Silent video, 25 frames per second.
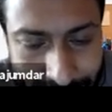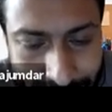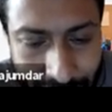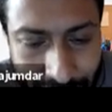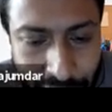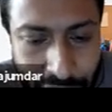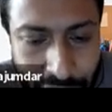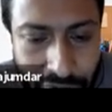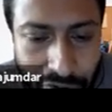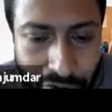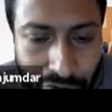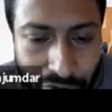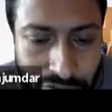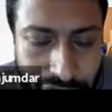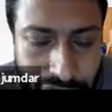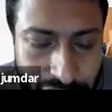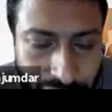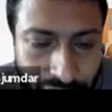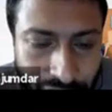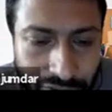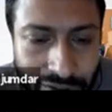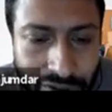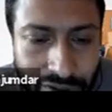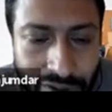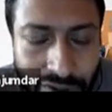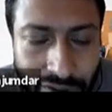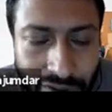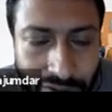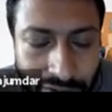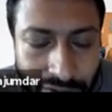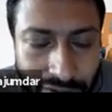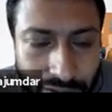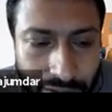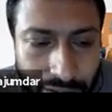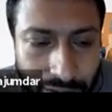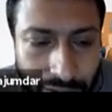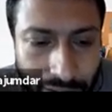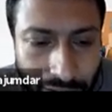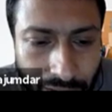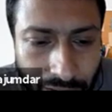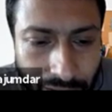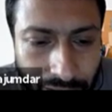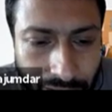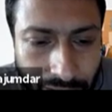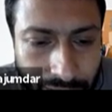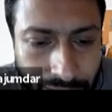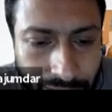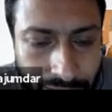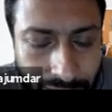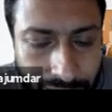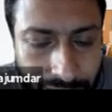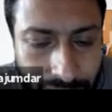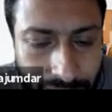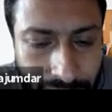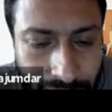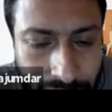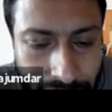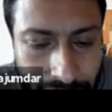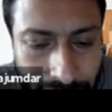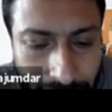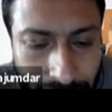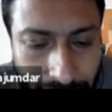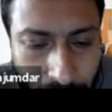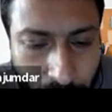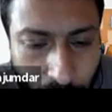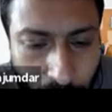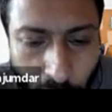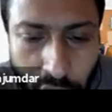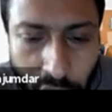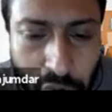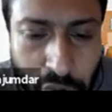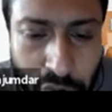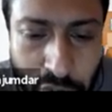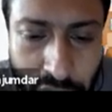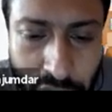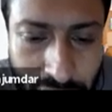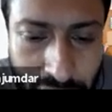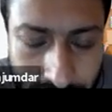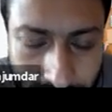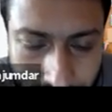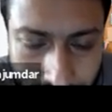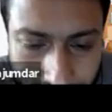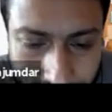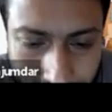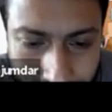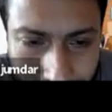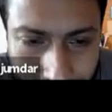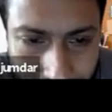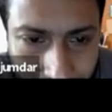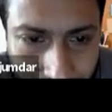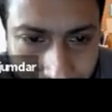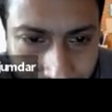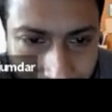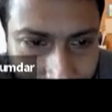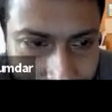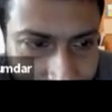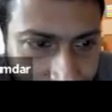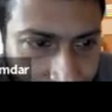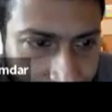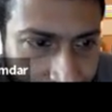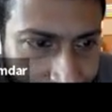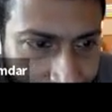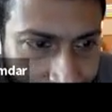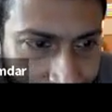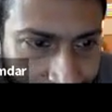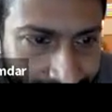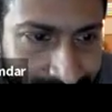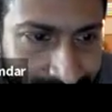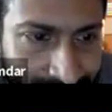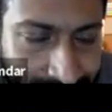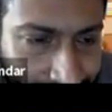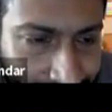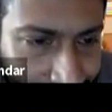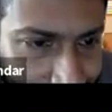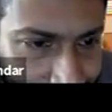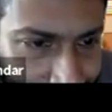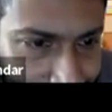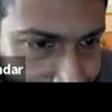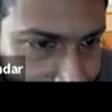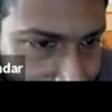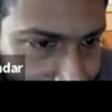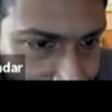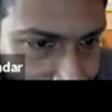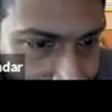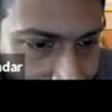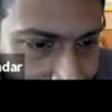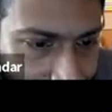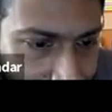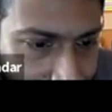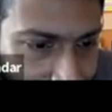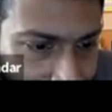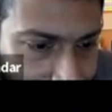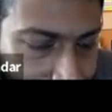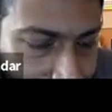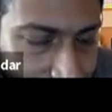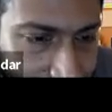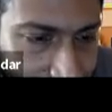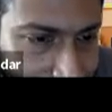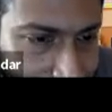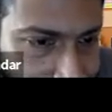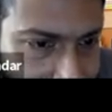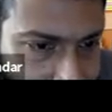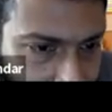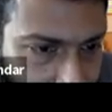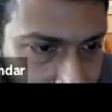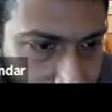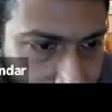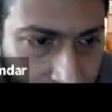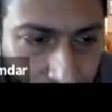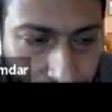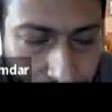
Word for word: And we also uh, go to a next state at every step.